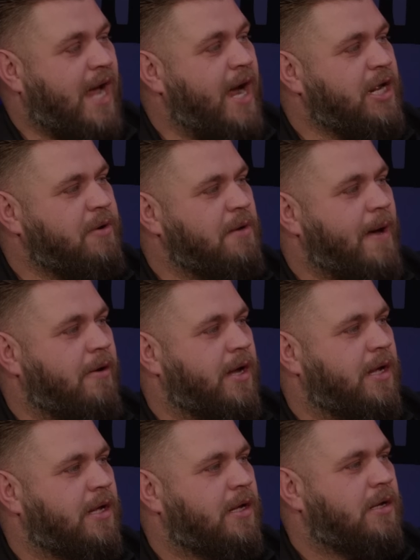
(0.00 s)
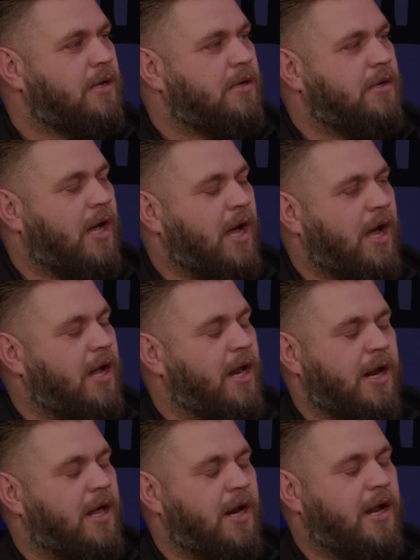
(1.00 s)
But he was arguing about it. Couldn't concentrate.
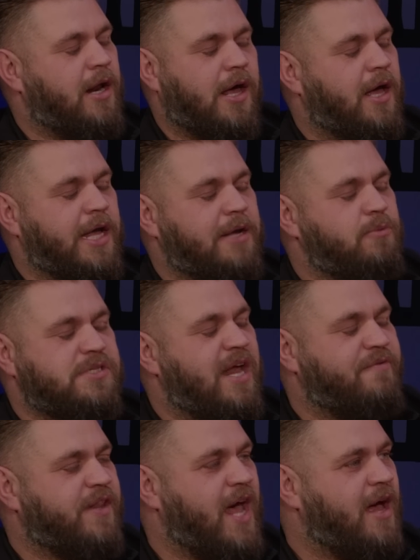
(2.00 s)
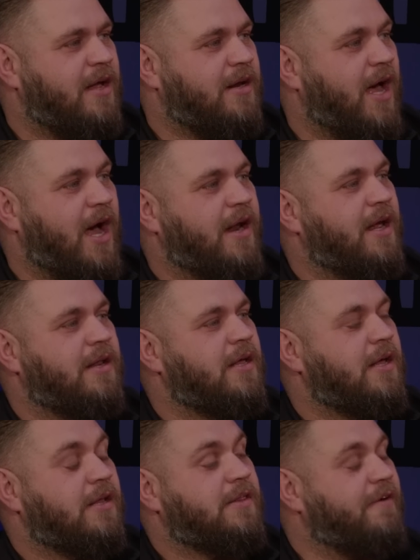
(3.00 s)
No, no, no, no, no, He was never there. No, don't they, know
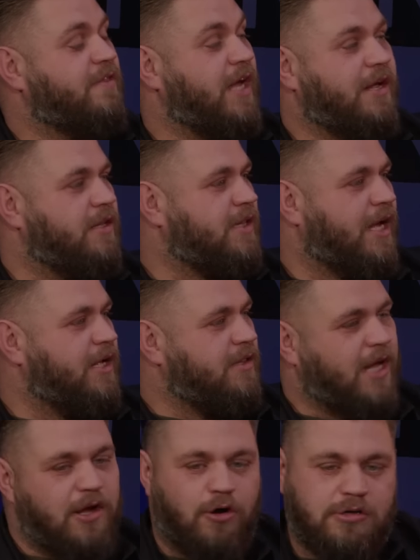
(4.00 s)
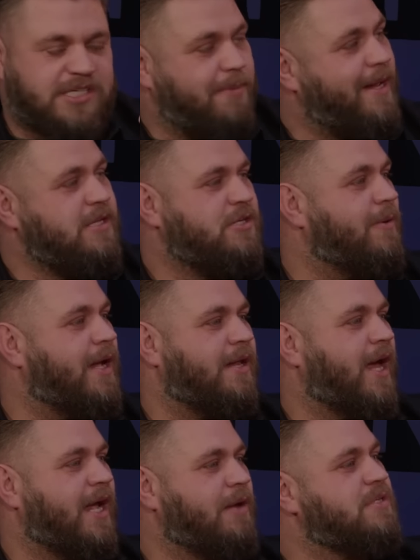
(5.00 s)
how we got they, through they, the next they, game. They hooked him into
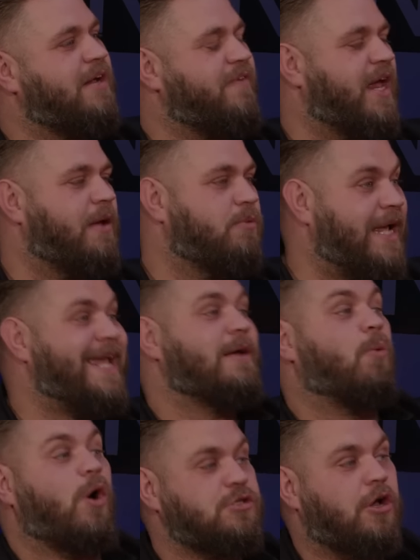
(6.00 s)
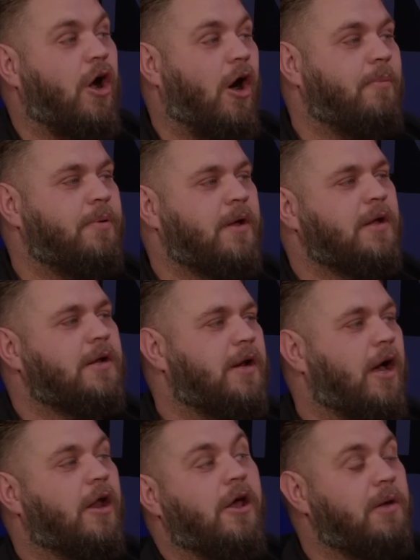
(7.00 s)
it. Like he was never there. He, he was a cop.
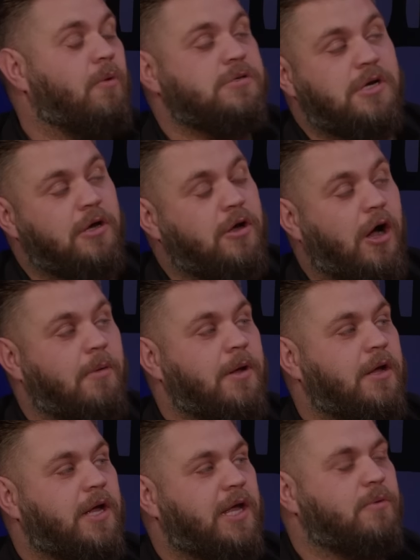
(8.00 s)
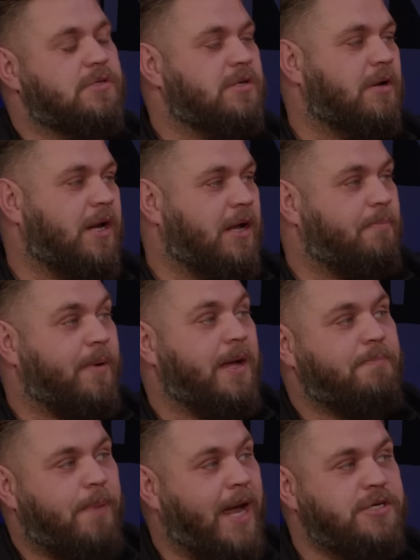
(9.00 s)
No, no, he wasn't a cop. And there was he was a, a
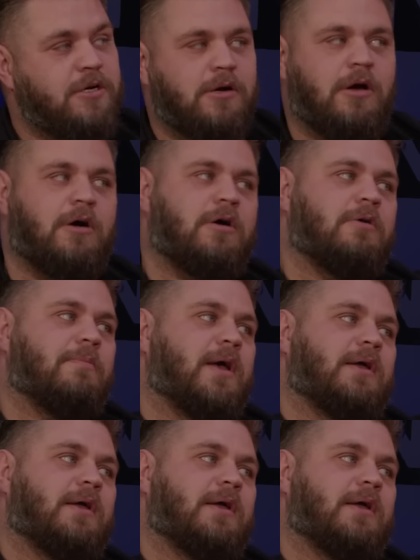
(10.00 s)
patient. Oh